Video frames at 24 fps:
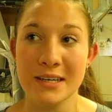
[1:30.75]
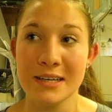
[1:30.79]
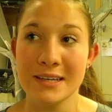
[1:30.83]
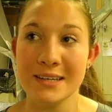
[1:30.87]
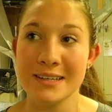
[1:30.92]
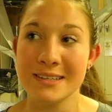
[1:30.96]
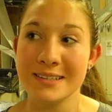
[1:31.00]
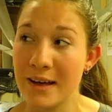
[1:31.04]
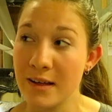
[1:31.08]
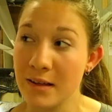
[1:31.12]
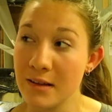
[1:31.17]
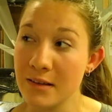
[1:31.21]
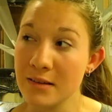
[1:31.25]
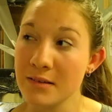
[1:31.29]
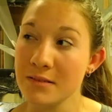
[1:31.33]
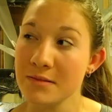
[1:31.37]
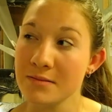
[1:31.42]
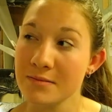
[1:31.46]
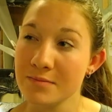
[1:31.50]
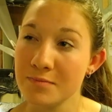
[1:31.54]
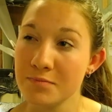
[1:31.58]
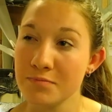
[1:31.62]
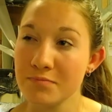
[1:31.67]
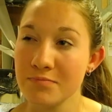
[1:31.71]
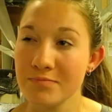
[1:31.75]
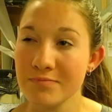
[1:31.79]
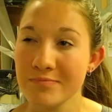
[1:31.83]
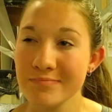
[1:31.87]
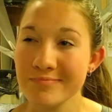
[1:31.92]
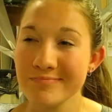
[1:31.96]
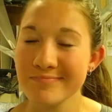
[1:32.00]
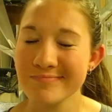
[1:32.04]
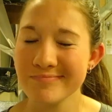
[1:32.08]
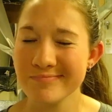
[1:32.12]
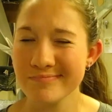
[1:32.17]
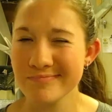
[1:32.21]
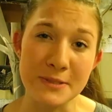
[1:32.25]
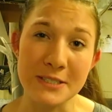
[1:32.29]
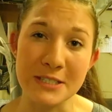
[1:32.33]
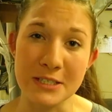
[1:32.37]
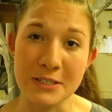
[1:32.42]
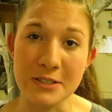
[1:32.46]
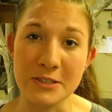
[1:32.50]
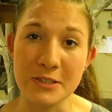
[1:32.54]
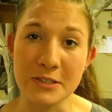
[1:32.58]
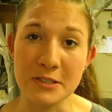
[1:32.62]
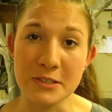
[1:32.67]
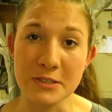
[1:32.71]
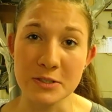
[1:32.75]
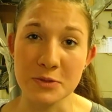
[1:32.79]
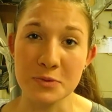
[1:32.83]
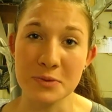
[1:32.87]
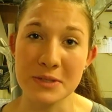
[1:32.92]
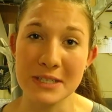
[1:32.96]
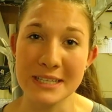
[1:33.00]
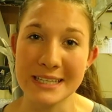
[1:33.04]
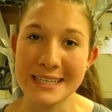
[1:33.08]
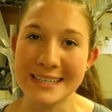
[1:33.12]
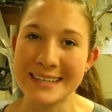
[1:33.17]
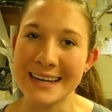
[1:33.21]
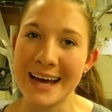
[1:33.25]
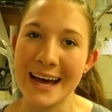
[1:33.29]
well, some obstacles, really,